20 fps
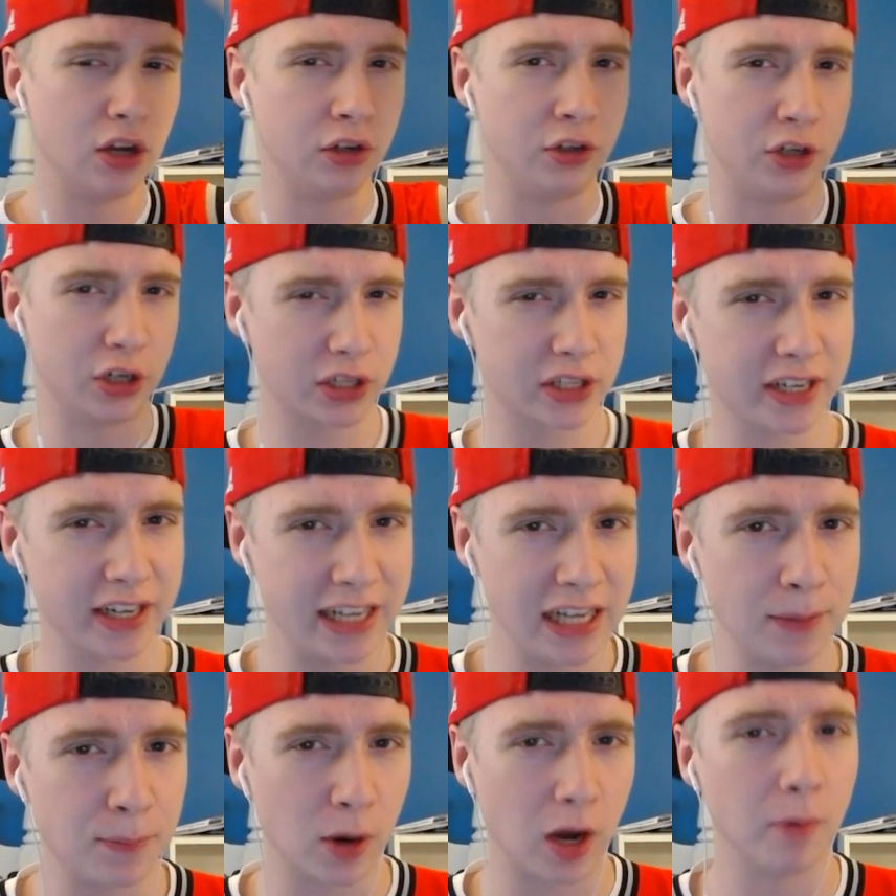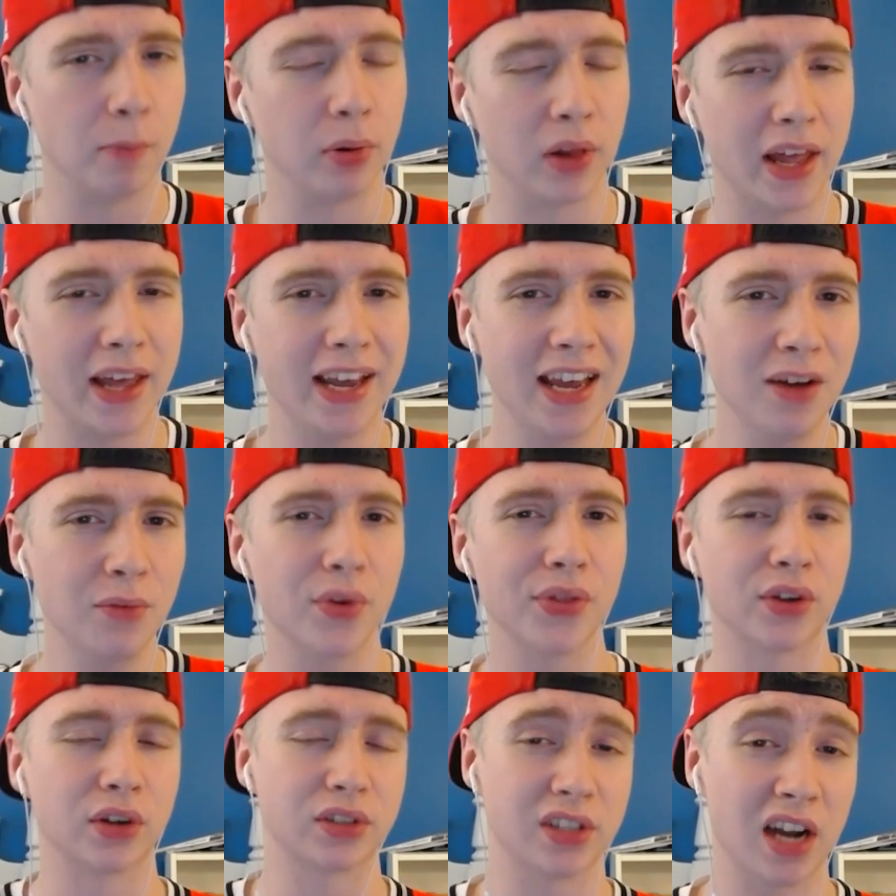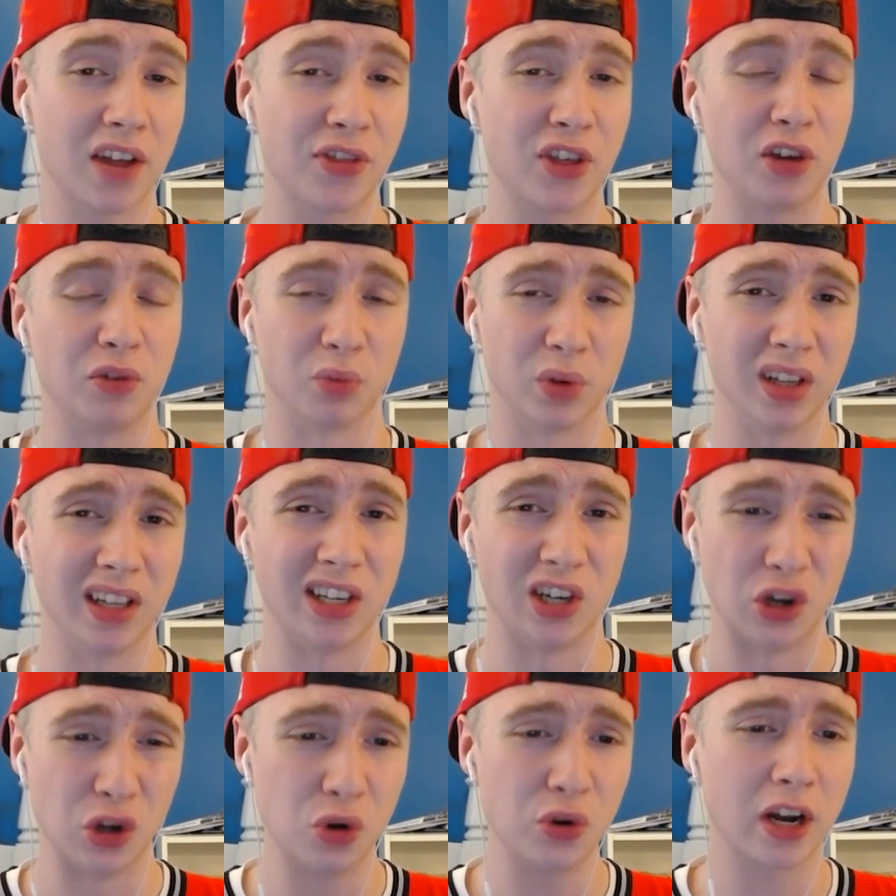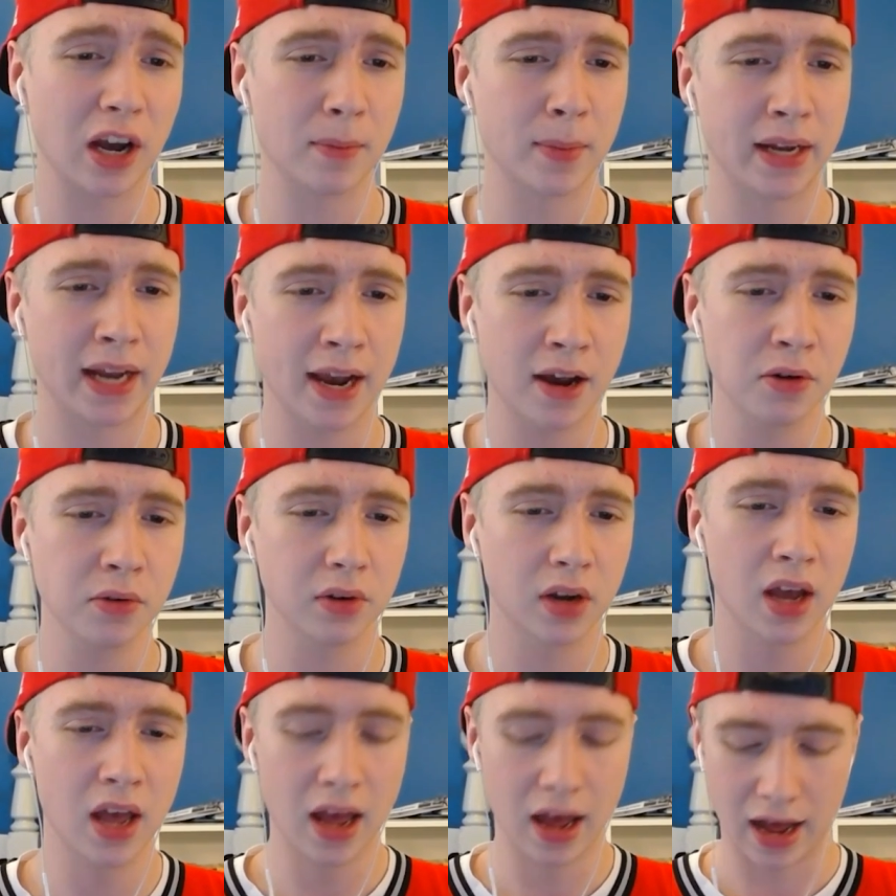just to keep on playing it when there's nothing really new coming out.